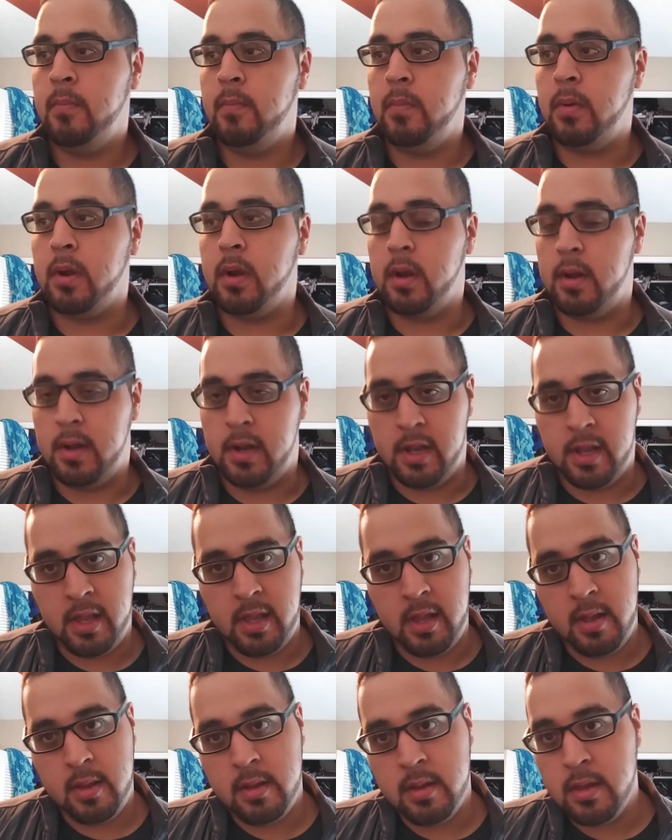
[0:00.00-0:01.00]
Because
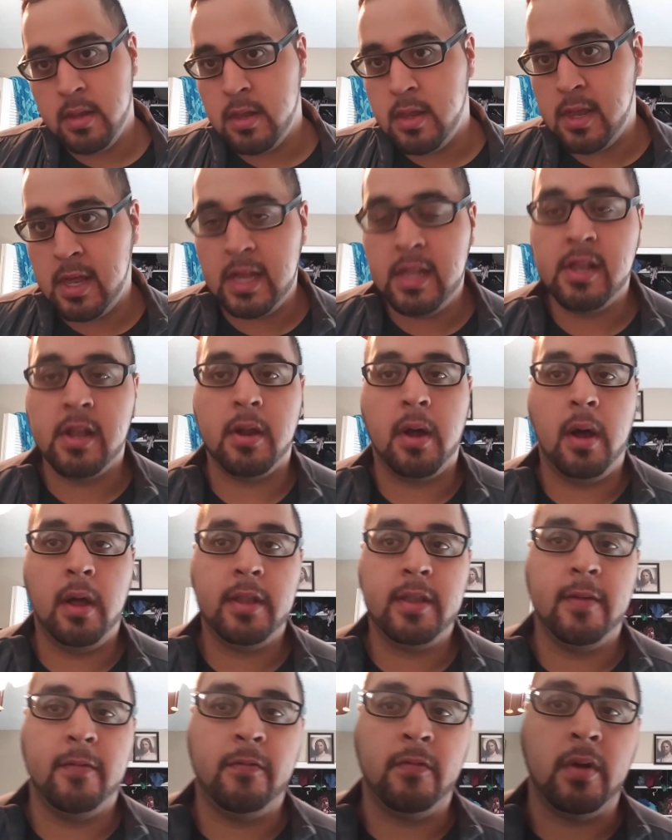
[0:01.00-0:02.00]
she's an
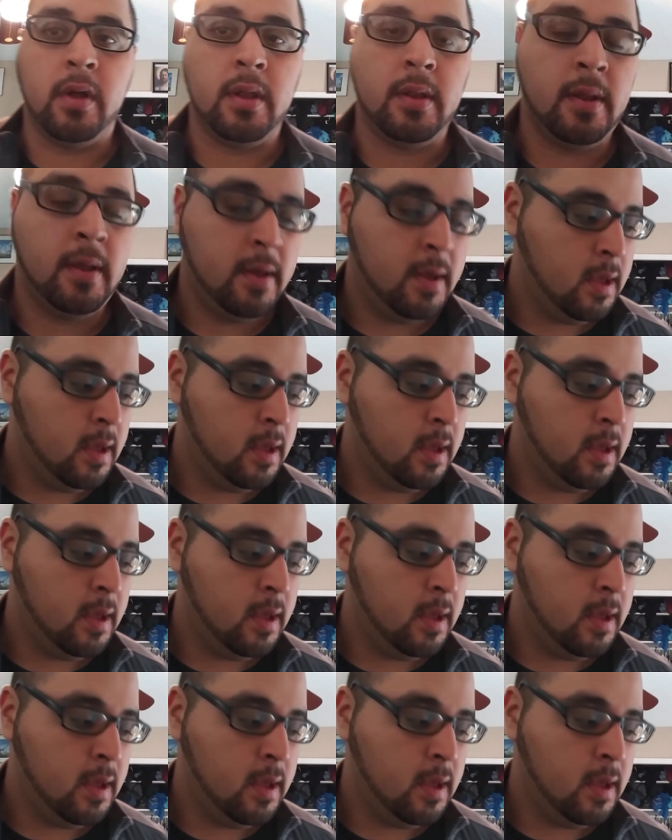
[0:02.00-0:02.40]
awesome friend.